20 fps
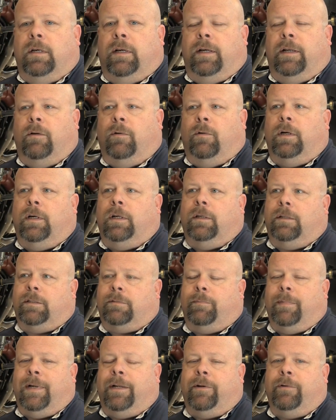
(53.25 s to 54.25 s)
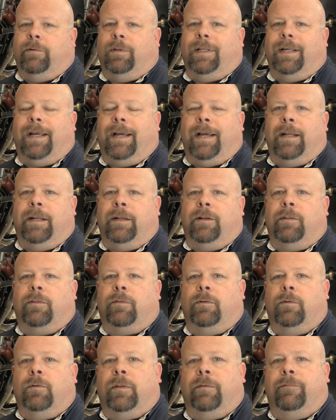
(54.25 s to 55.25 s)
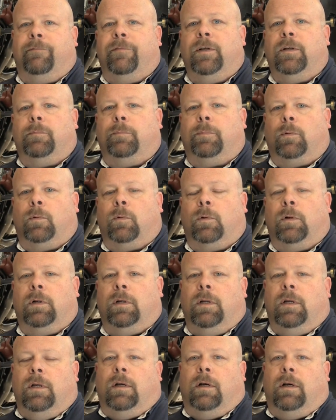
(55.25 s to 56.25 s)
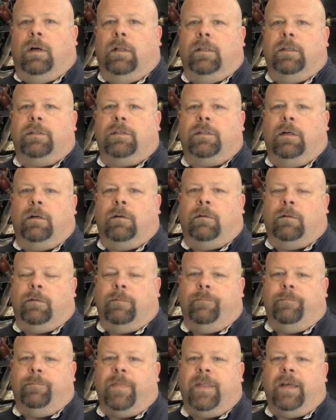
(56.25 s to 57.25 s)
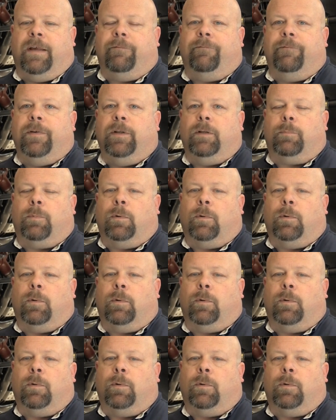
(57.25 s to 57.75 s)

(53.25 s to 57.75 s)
and oil is manually added through the fill port on the starter. That fill